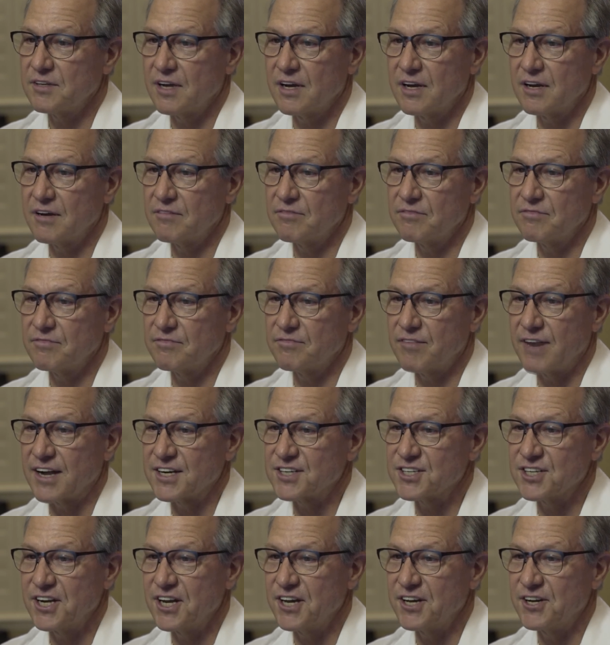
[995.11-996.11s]

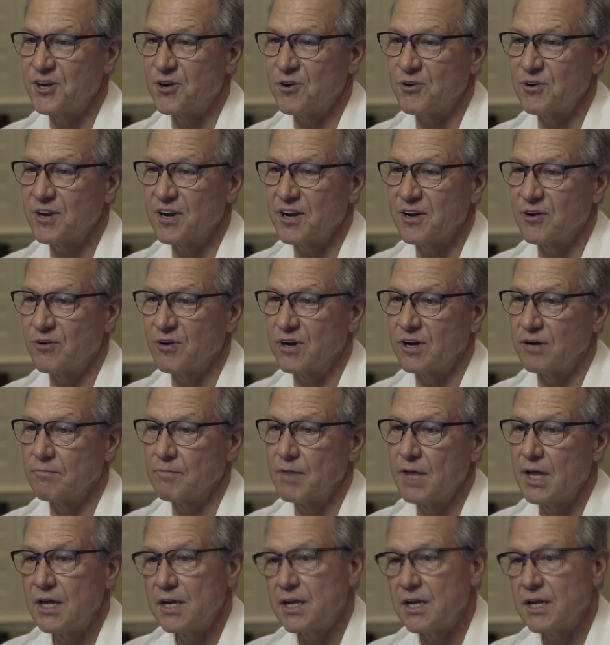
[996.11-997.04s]
fractionated coconut oil.